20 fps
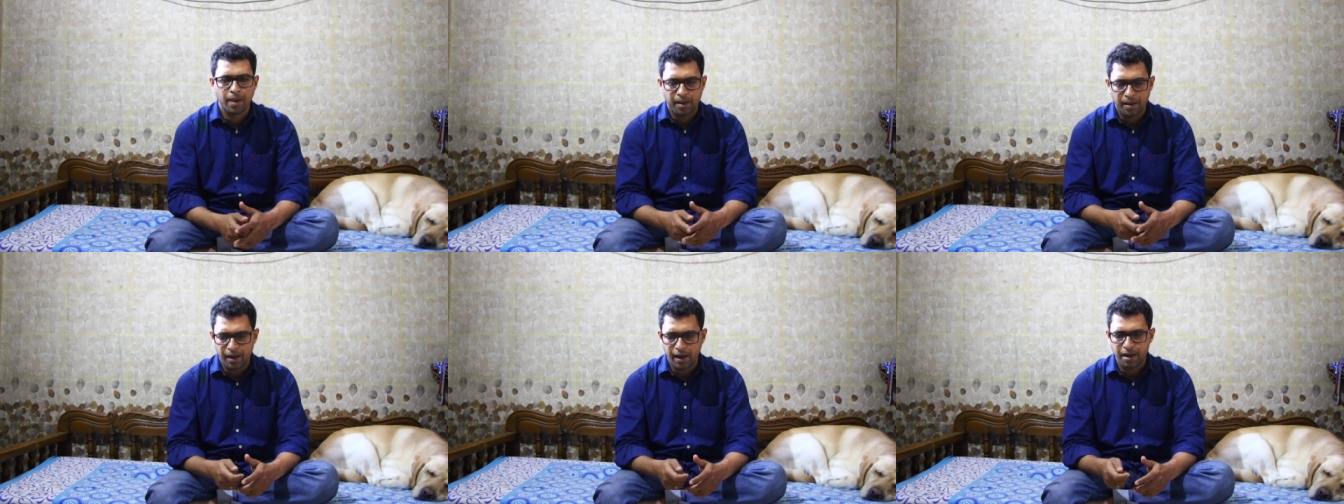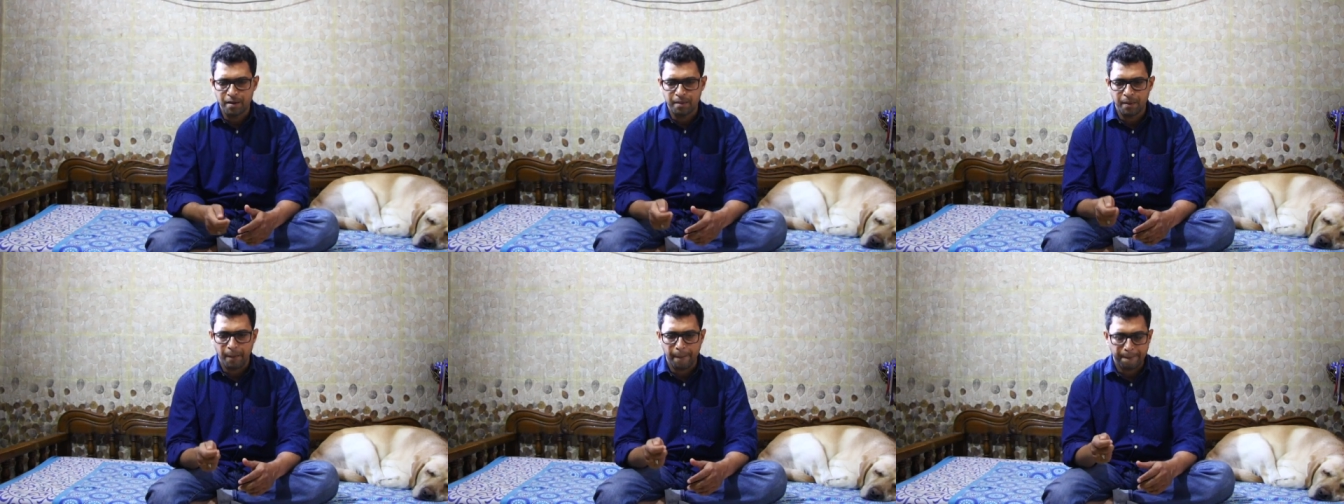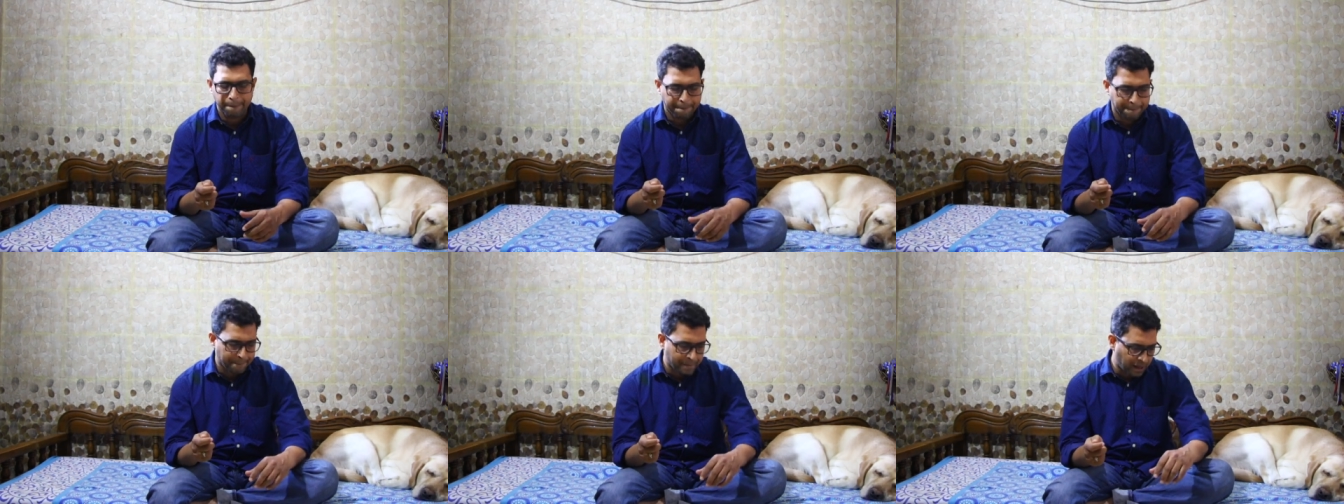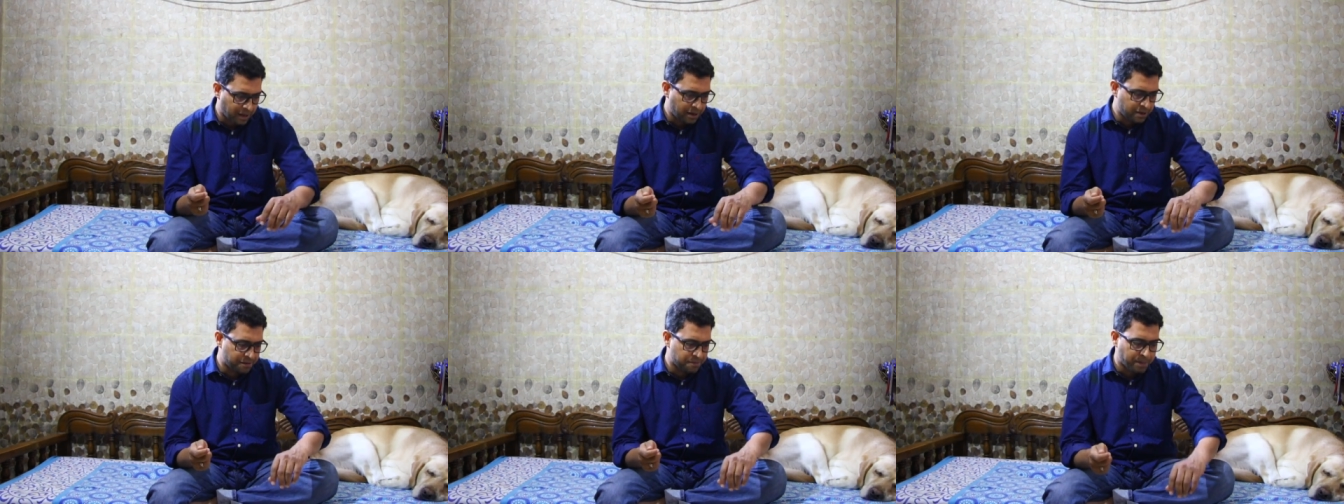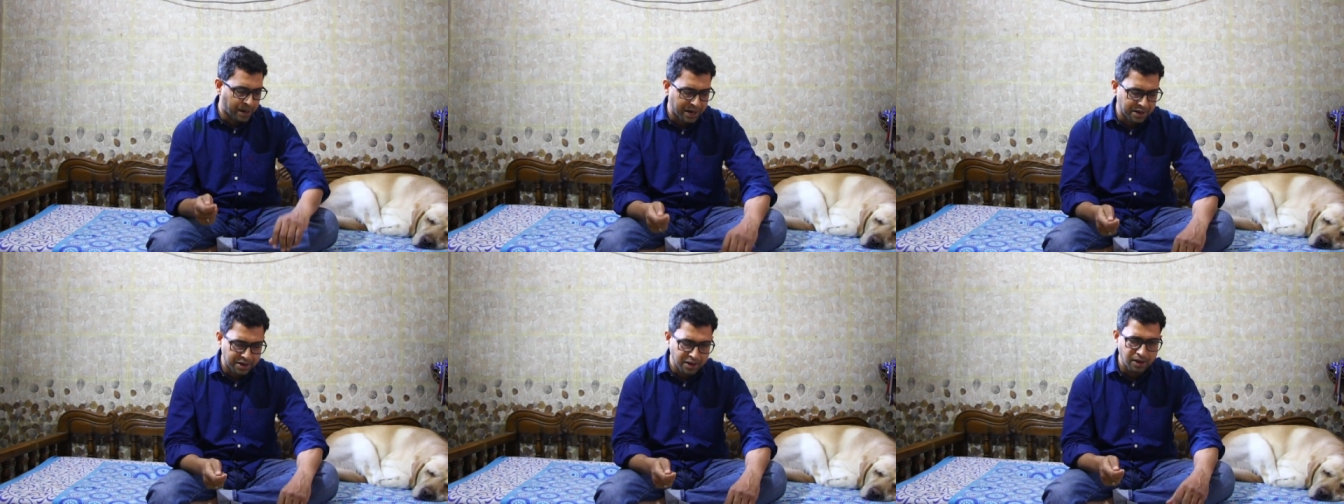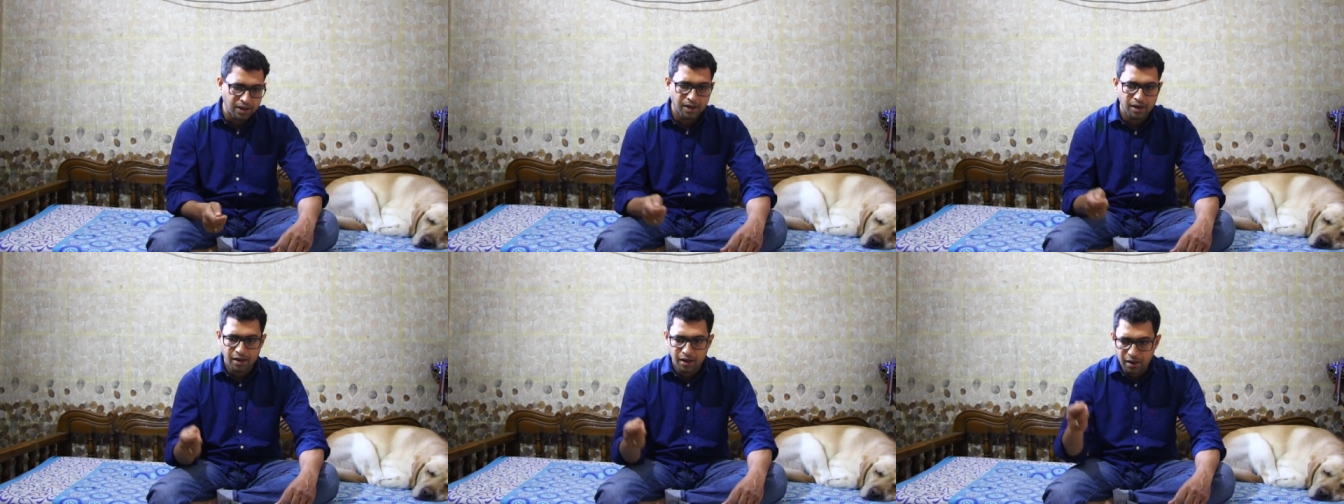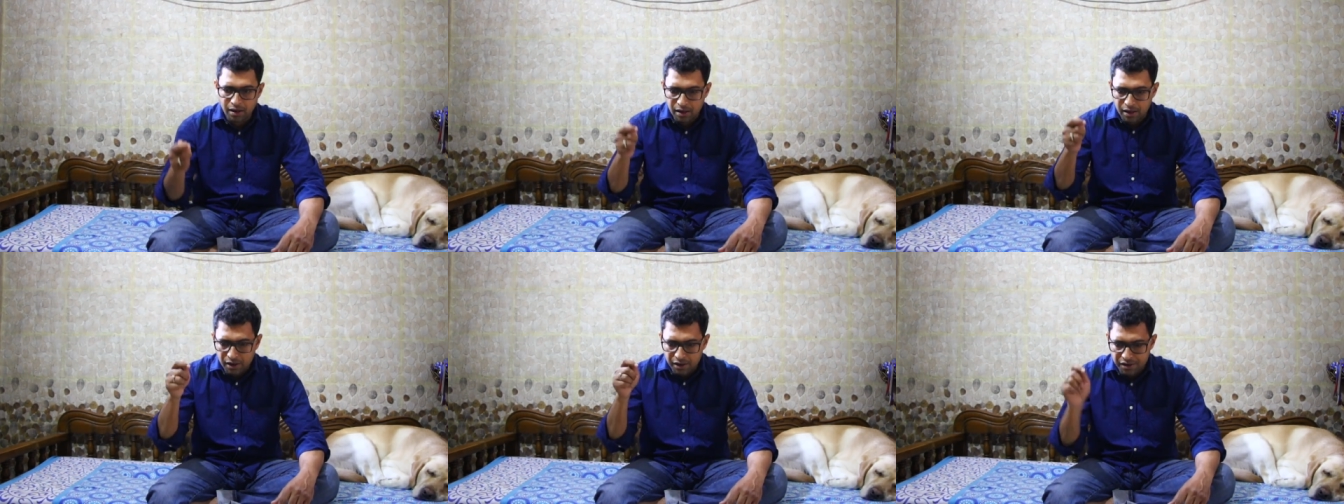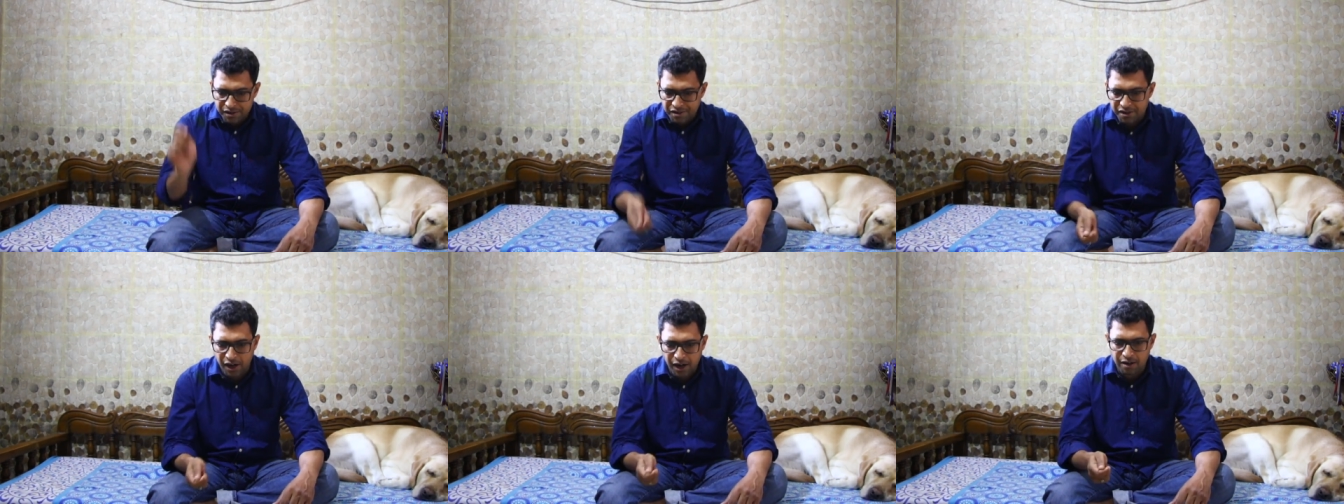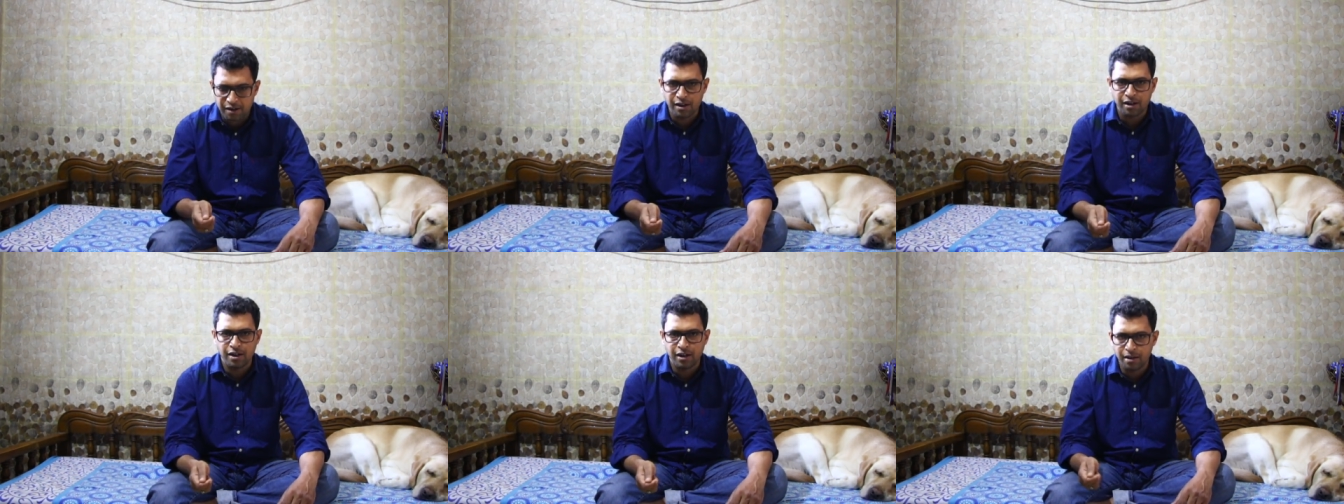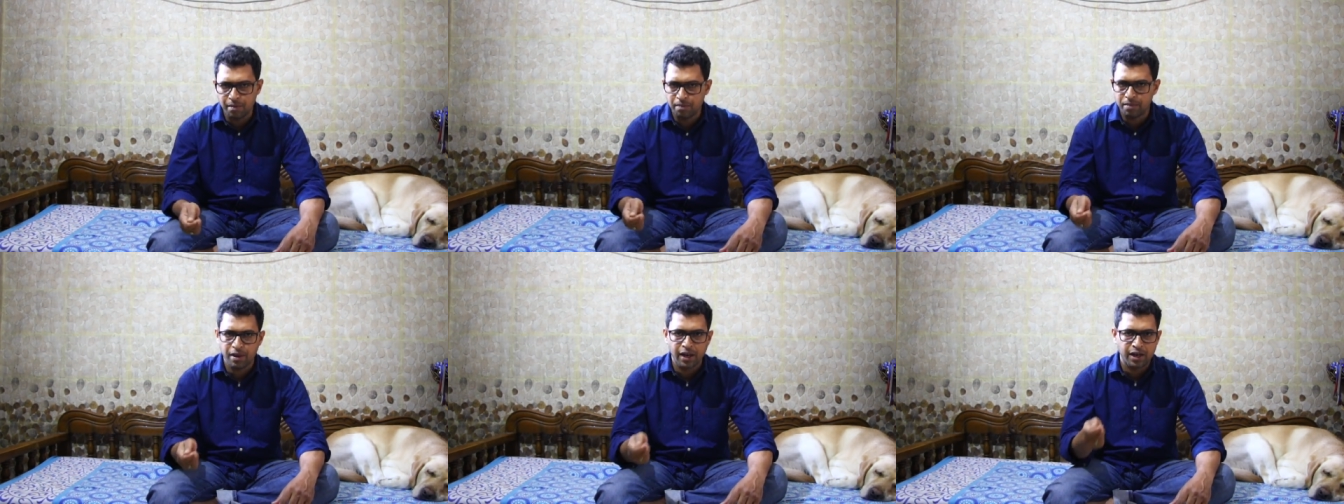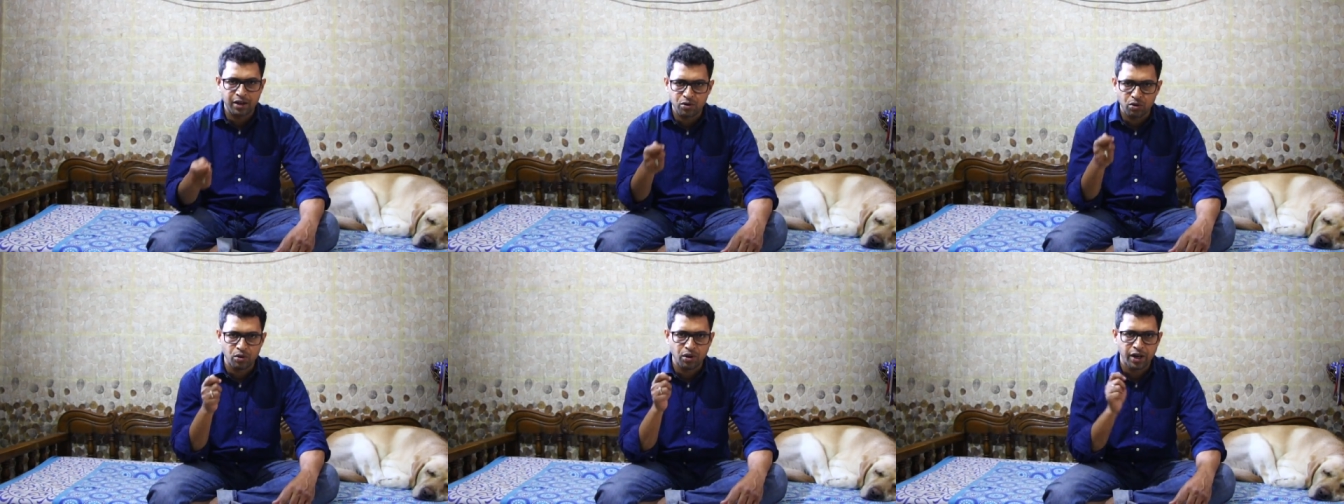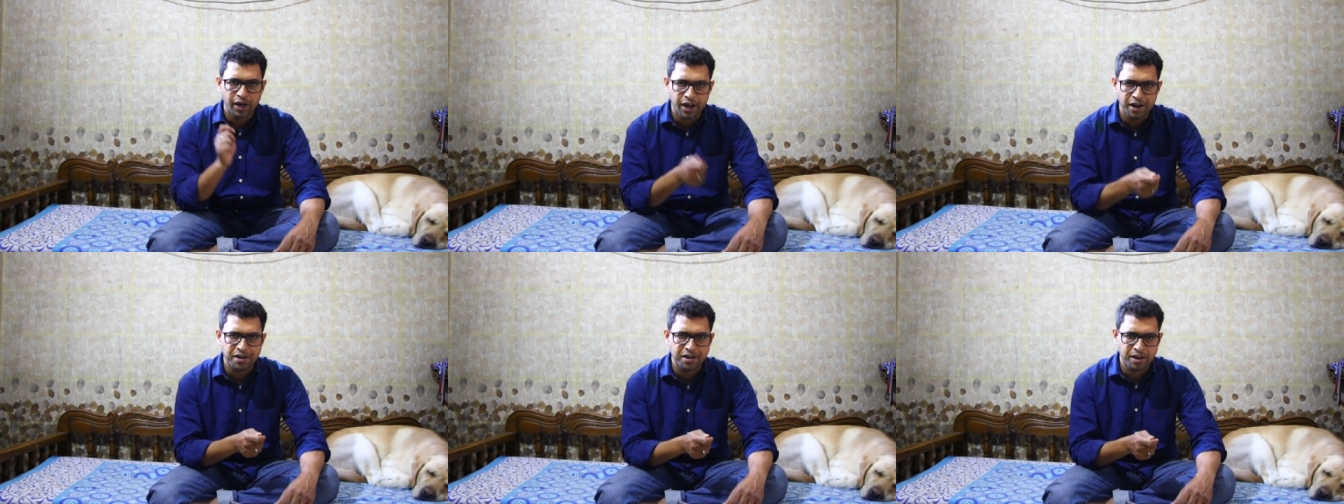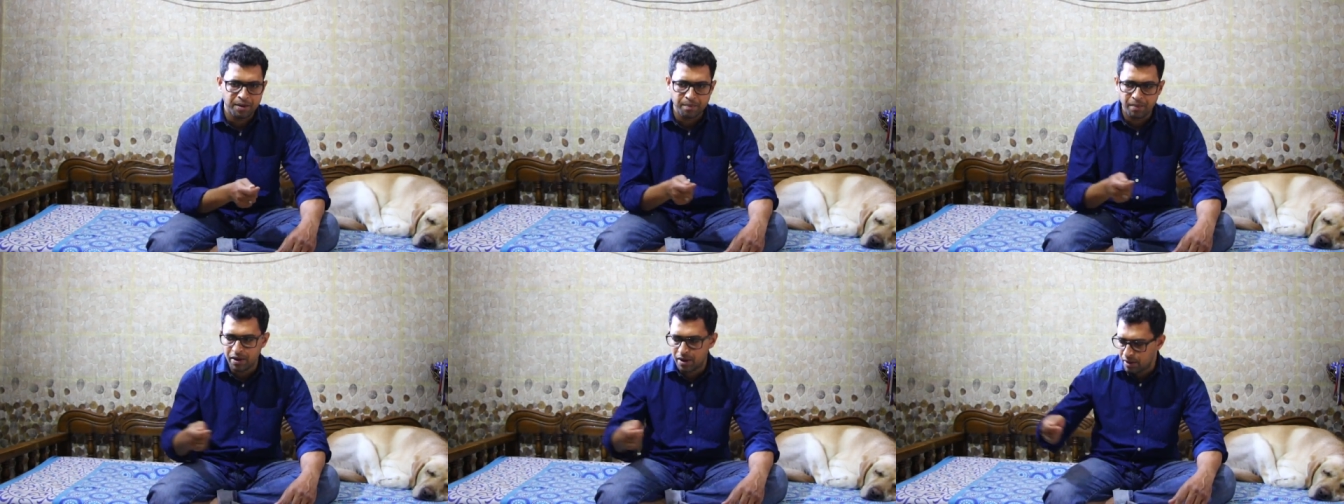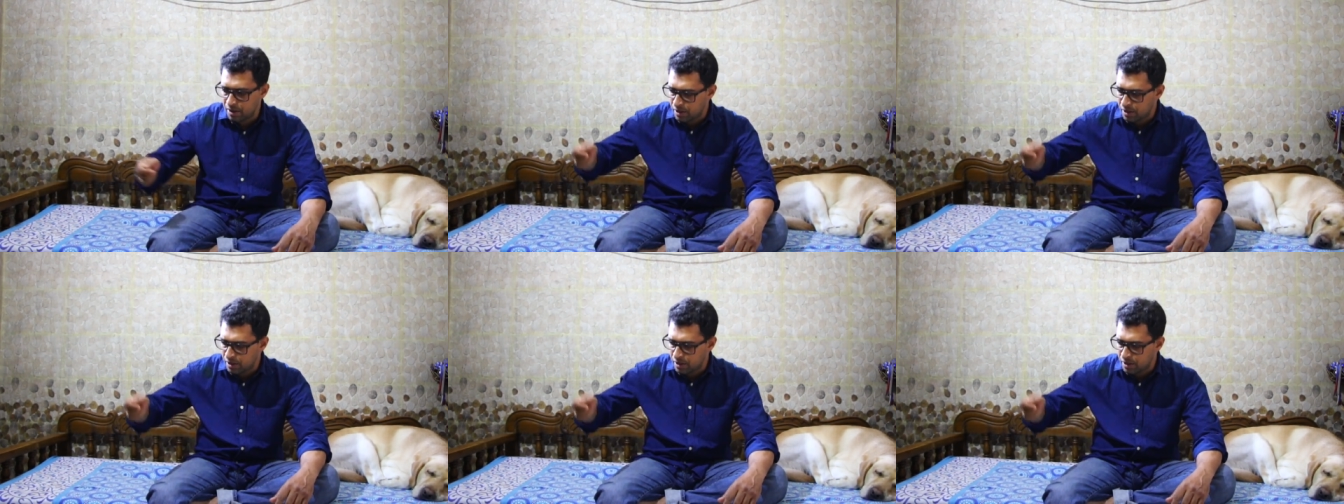and he is biting, startle him, like don't hit him,